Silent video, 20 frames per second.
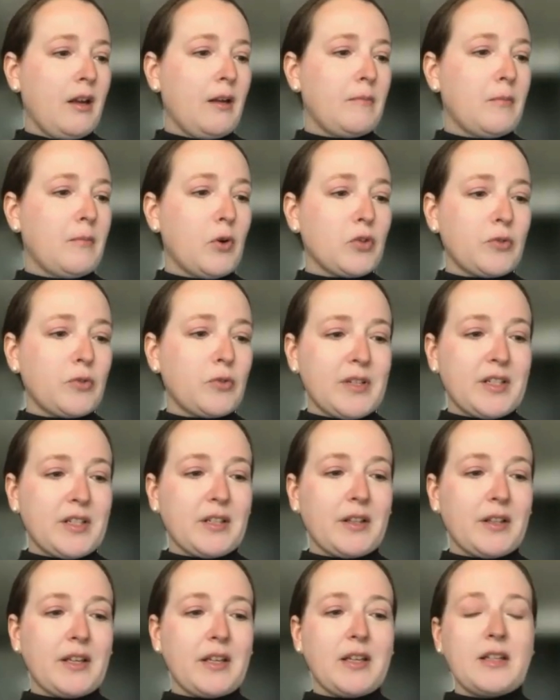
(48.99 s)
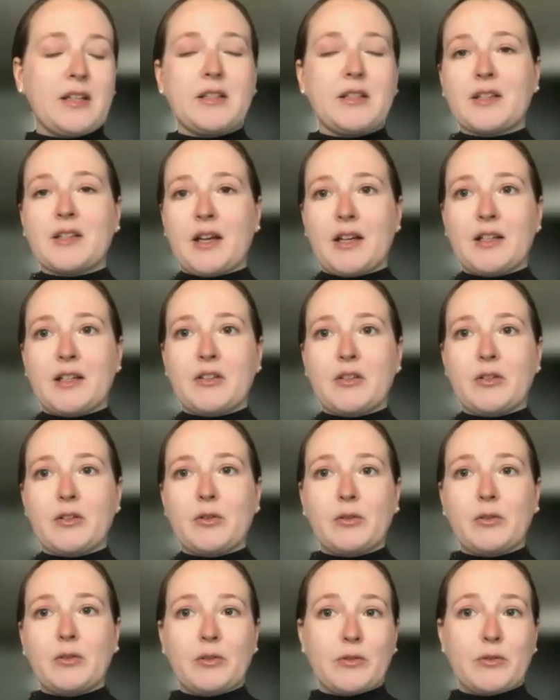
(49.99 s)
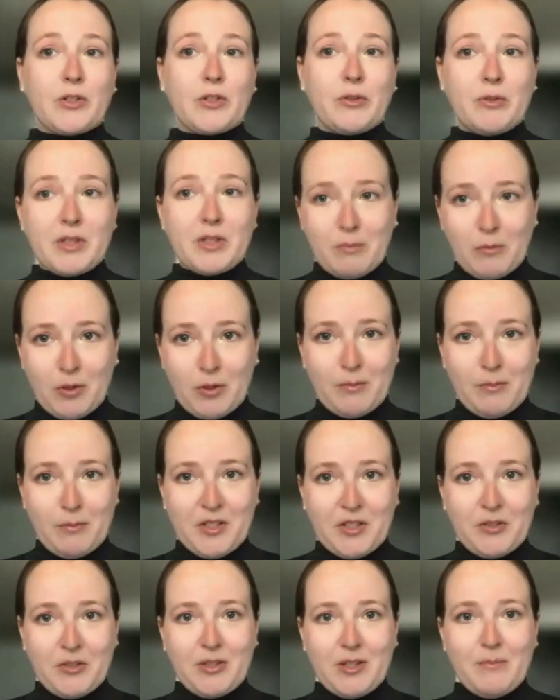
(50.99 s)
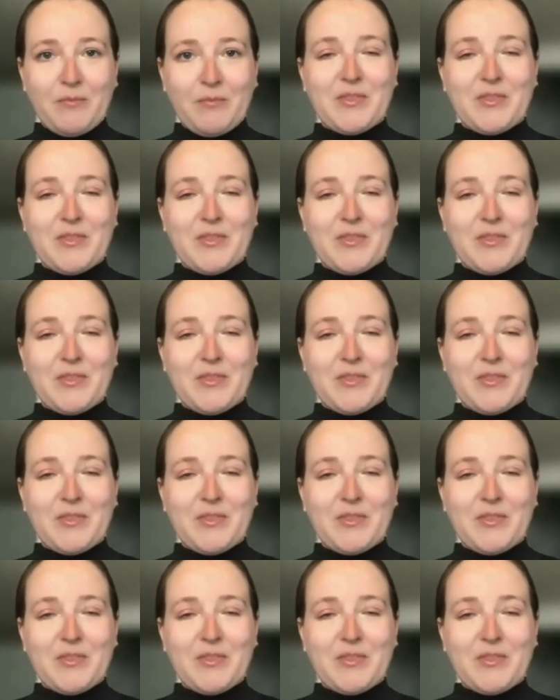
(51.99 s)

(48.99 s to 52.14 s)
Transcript: Most recently, he designed Hulu's newest murder mystery,